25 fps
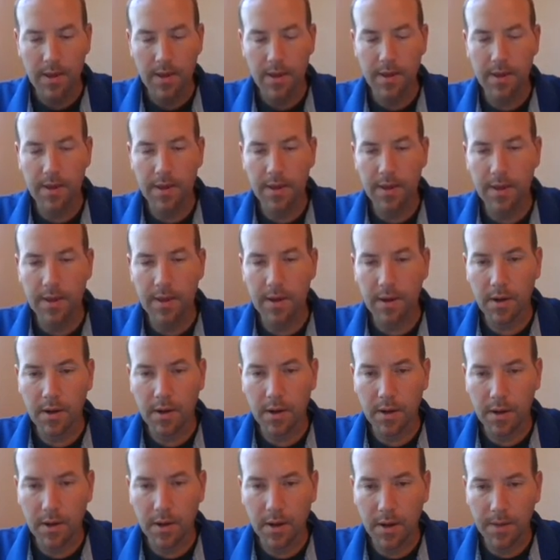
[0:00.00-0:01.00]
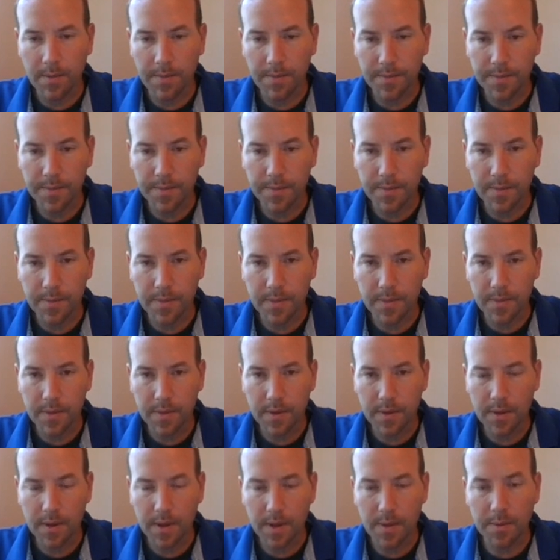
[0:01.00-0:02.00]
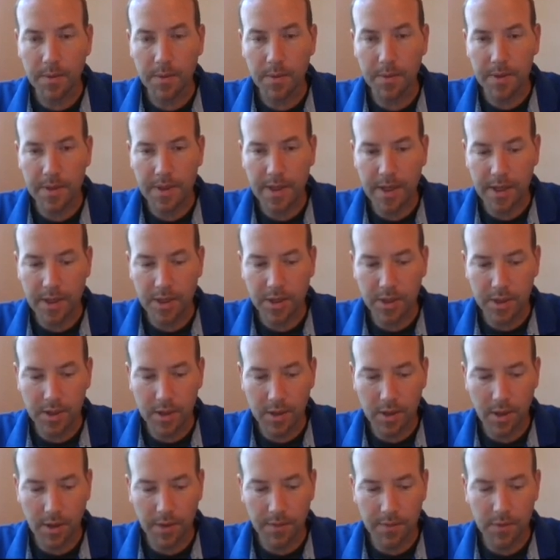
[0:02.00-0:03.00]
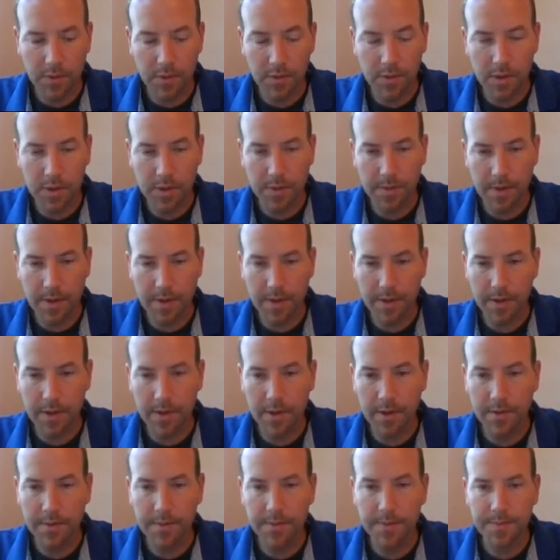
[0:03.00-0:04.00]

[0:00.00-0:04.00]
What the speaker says: in our implementation of Newton's method.